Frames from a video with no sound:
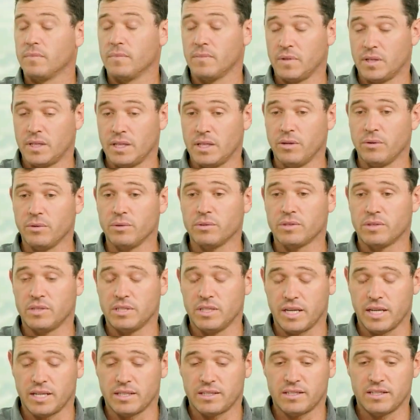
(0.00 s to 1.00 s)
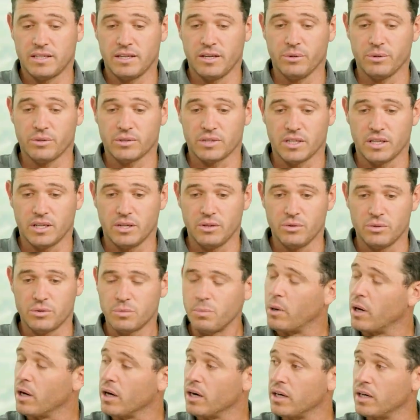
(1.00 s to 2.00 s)
It was a huge
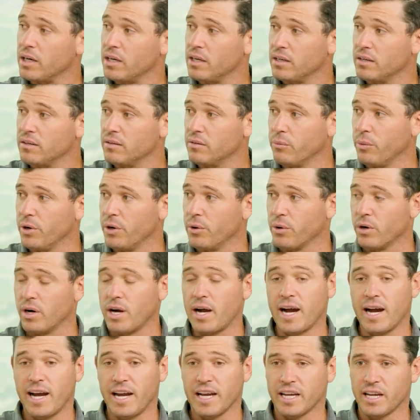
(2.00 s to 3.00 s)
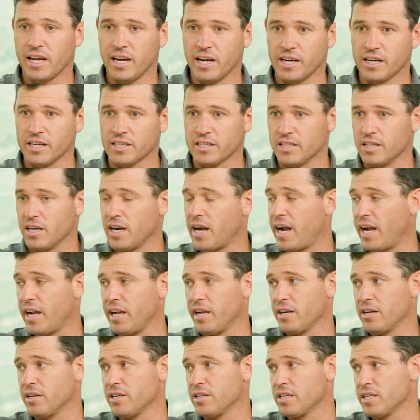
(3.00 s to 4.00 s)
part. Yeah. We were high character, high
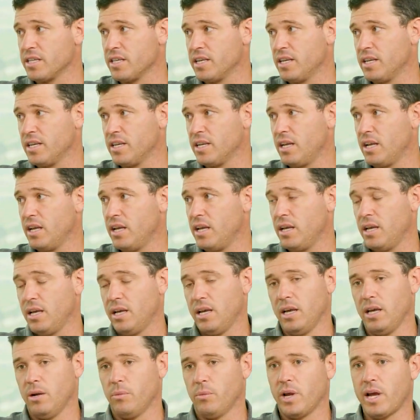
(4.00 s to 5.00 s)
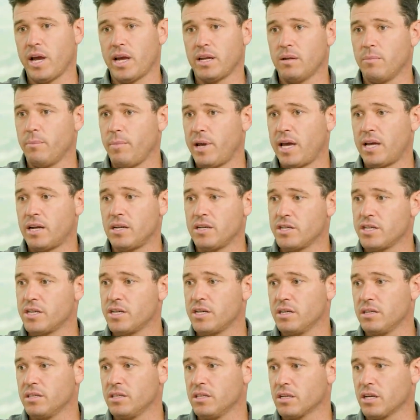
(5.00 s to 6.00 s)
energy. Yeah. And we had the
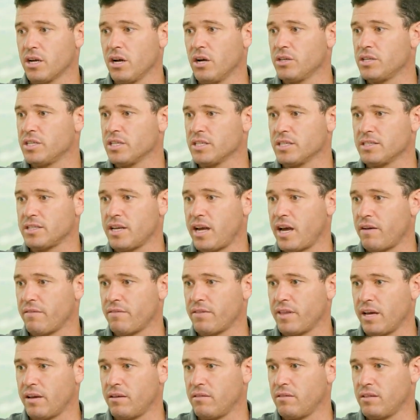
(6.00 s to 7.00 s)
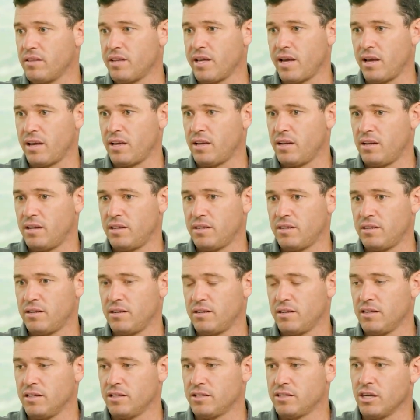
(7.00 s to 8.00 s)
manager and the coaching staff that
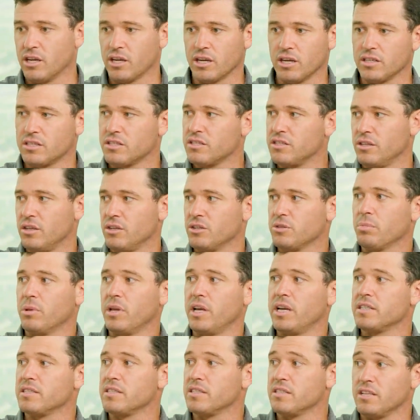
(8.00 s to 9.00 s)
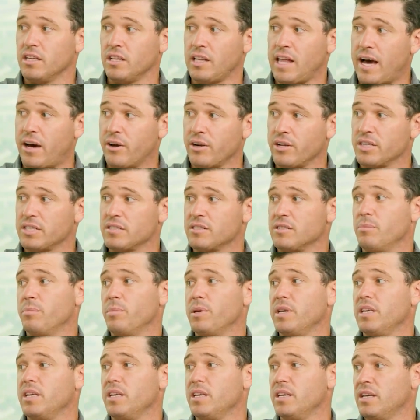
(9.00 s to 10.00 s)
took us to those places, allowed us to
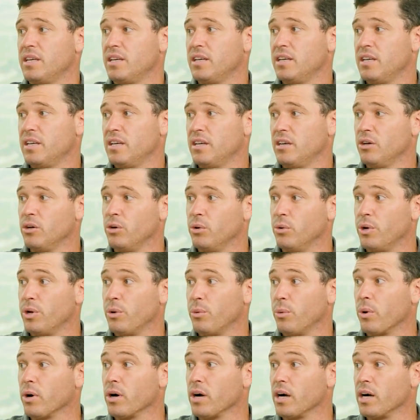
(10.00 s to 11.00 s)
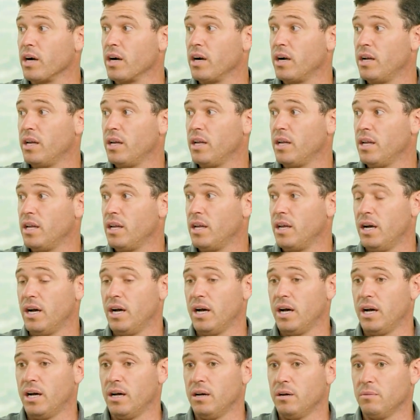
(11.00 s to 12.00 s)
be who we were.
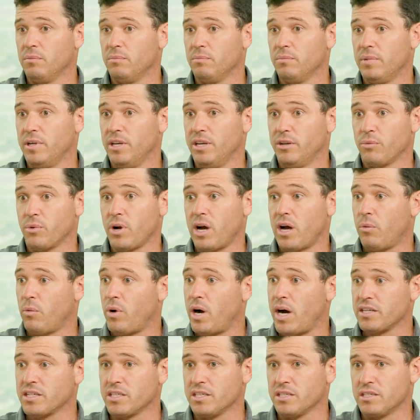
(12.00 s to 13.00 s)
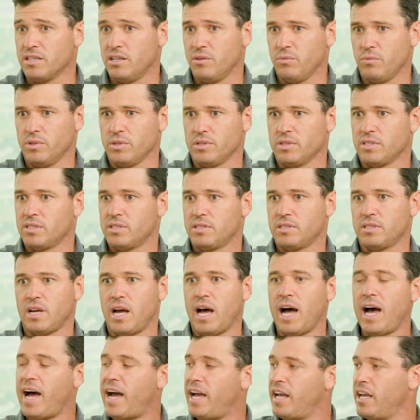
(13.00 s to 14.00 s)
And Ron Washington was
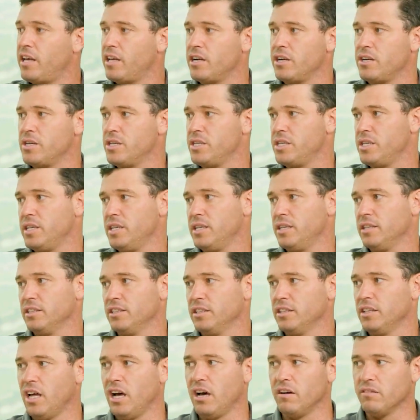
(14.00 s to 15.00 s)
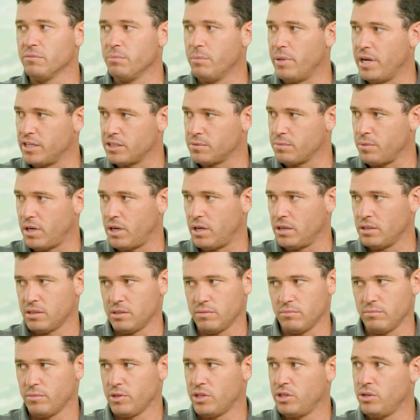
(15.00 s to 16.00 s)
high energy, loved baseball,
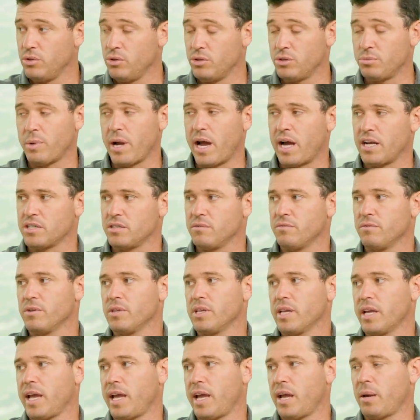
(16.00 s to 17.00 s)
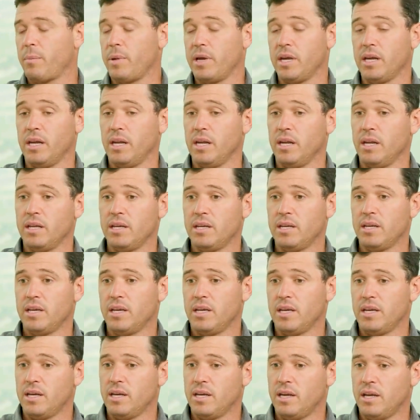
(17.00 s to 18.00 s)
huge passion for the game, and
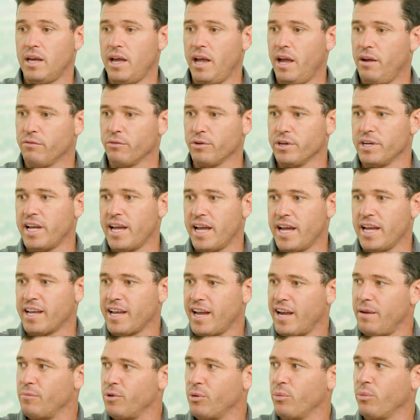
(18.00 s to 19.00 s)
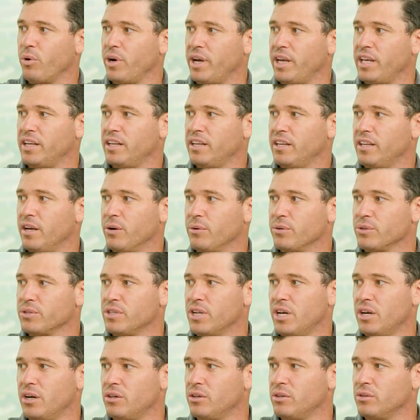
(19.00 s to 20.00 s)
every day came to win. There was
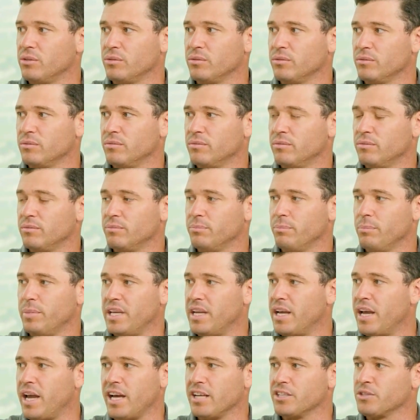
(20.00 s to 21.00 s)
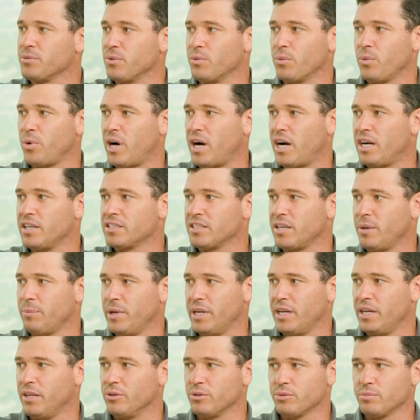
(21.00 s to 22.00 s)
no BS with Wash. I
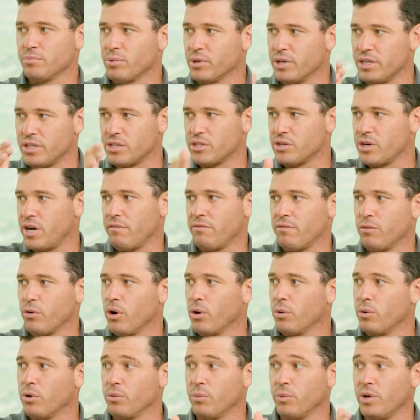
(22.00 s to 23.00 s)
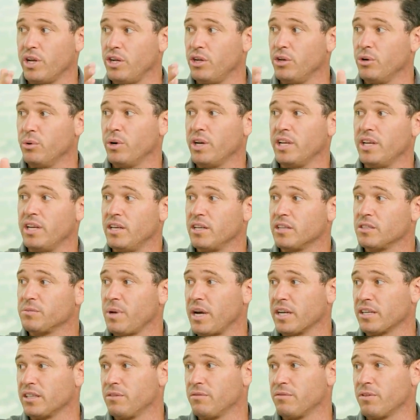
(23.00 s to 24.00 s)
mean, it was pretty straightforward. We knew what he
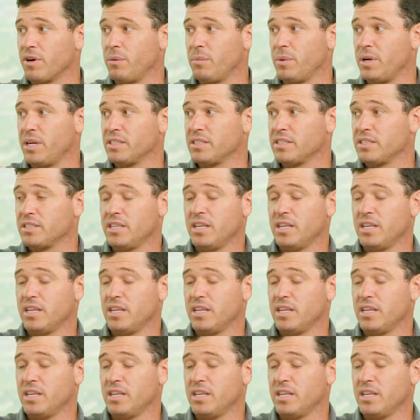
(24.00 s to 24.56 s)
expected from us,